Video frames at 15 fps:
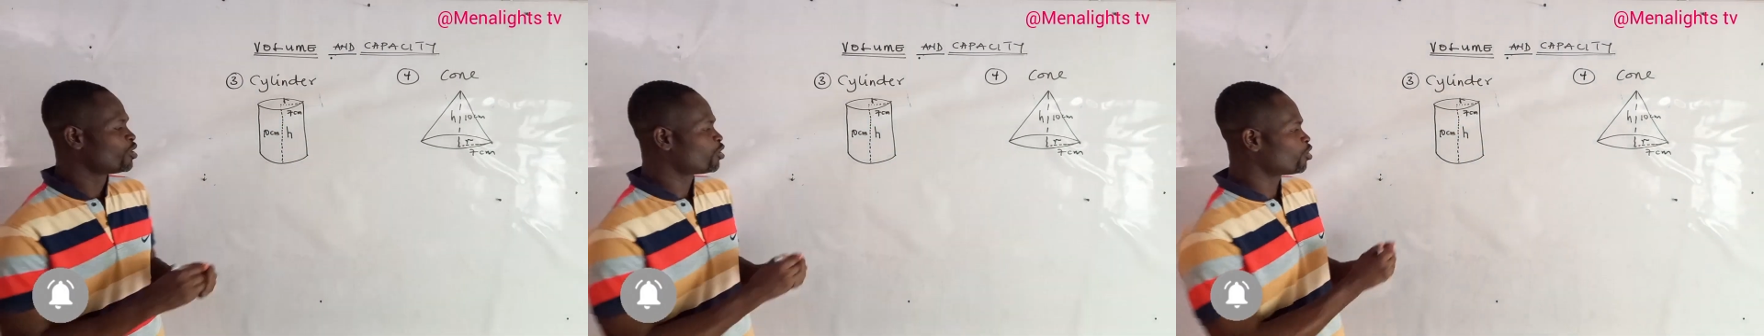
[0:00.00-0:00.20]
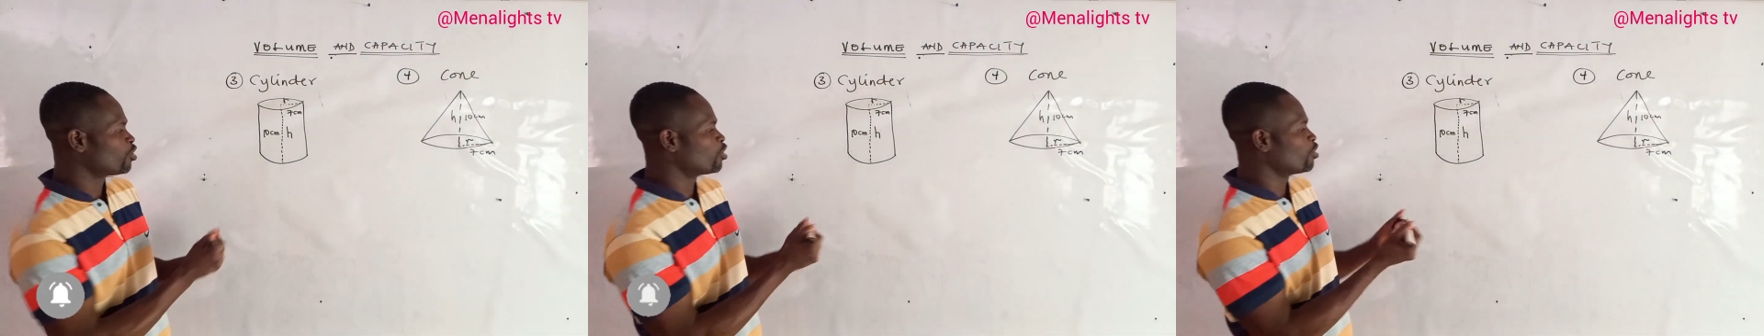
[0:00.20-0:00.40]

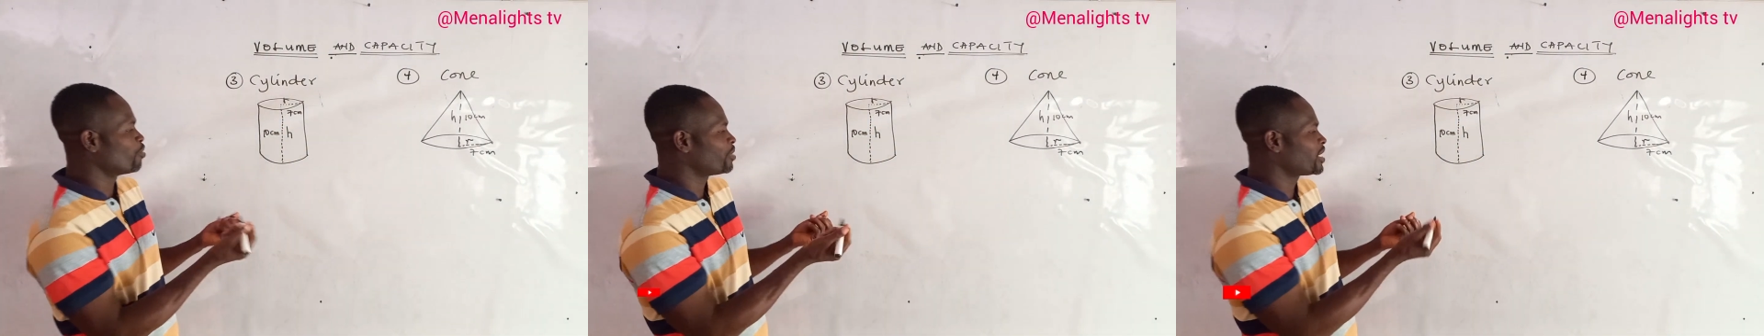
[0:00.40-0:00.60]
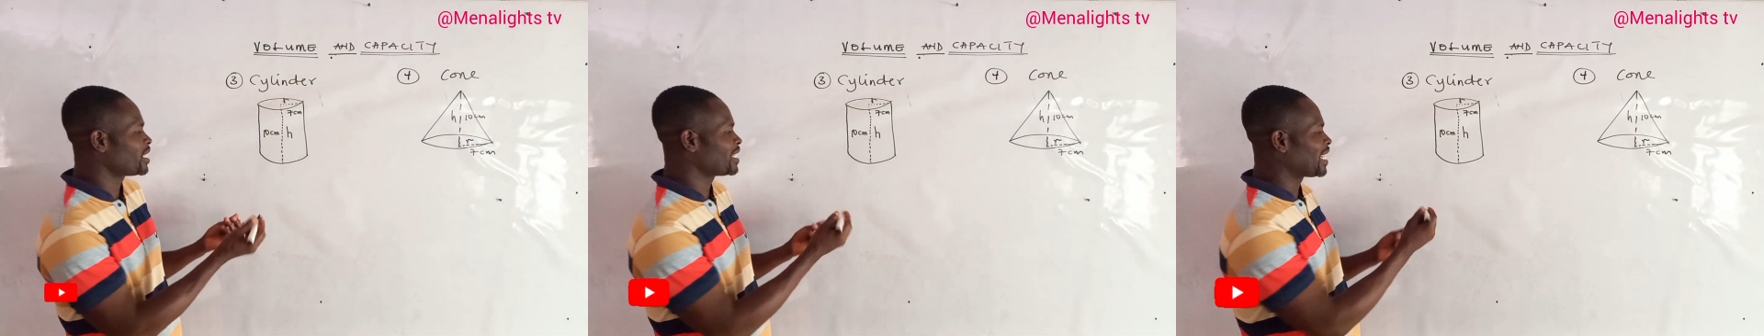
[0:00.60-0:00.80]
So
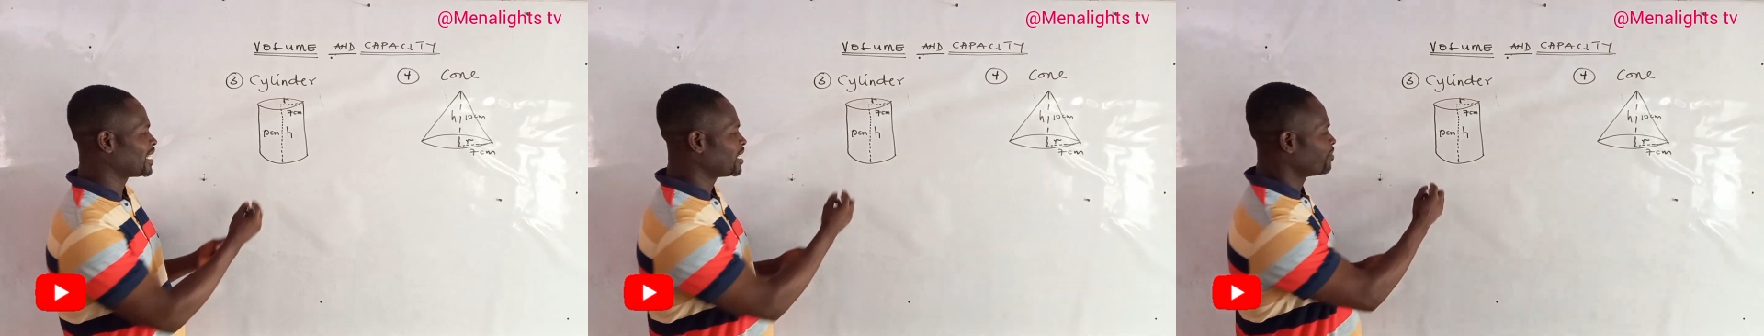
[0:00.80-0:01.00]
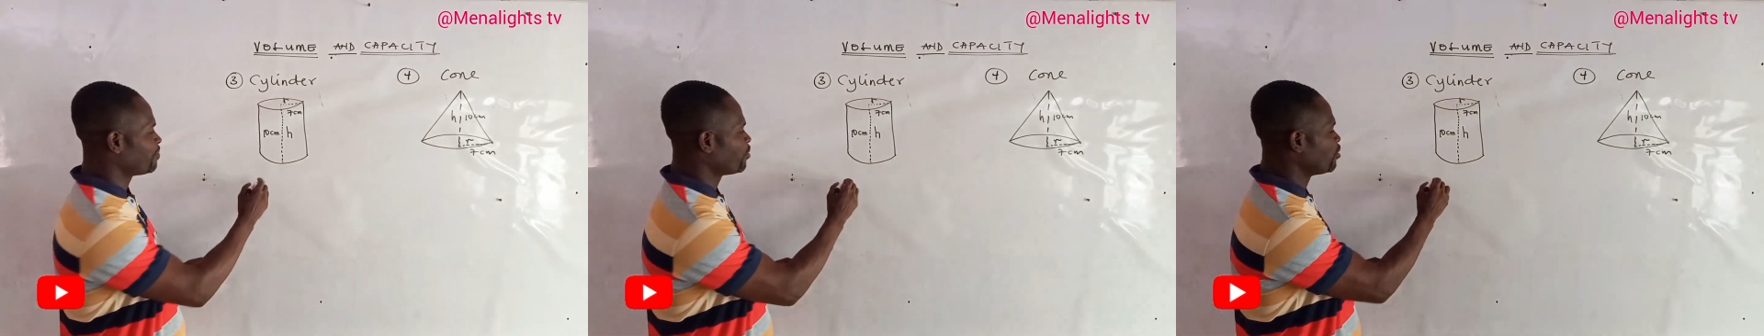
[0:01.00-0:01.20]
we say
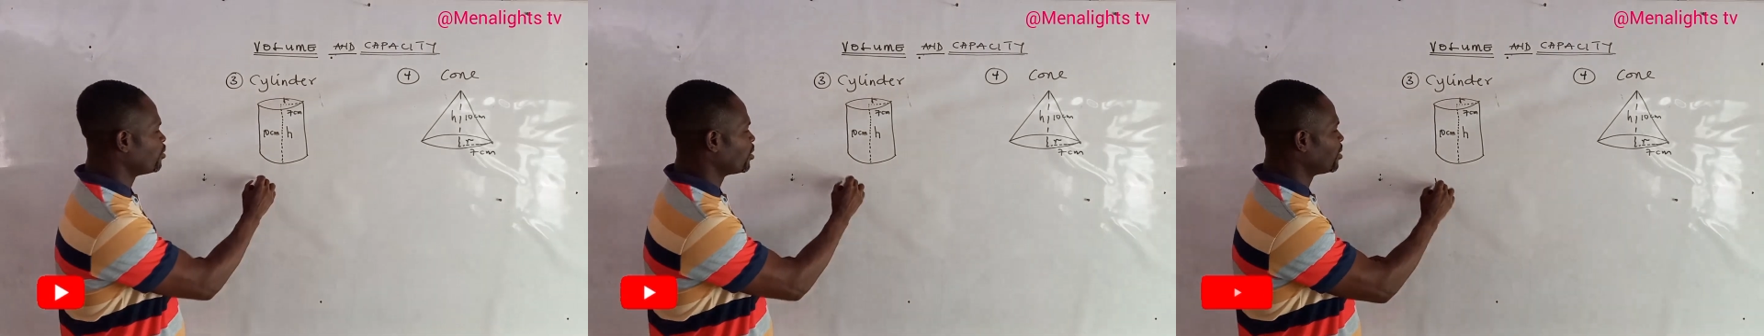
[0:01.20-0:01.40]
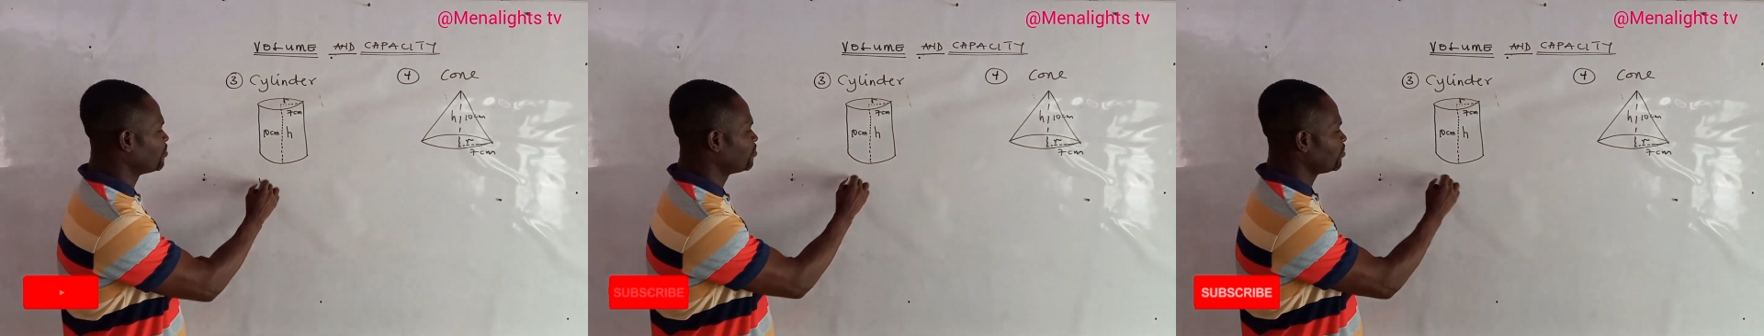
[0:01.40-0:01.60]
that the
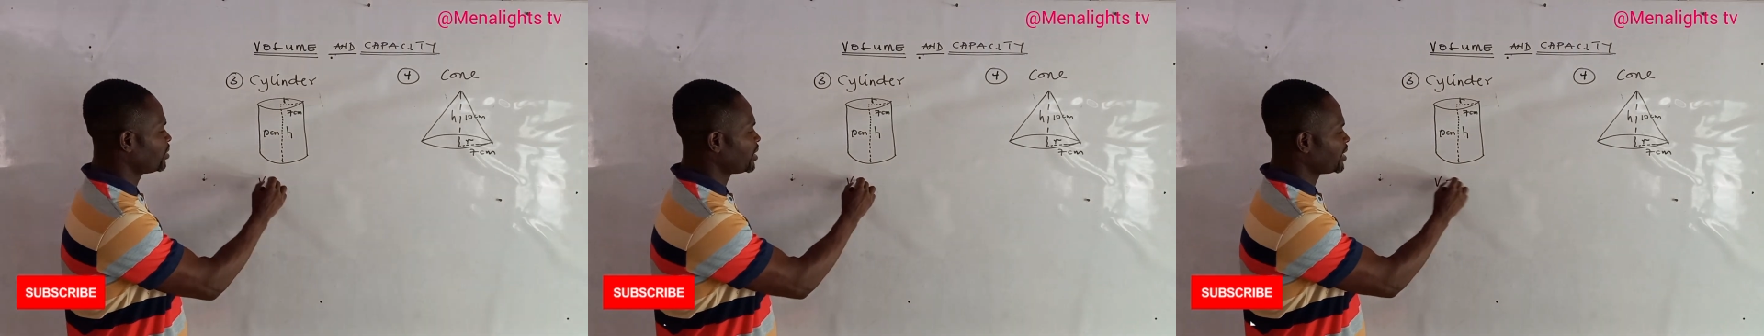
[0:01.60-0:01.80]
volume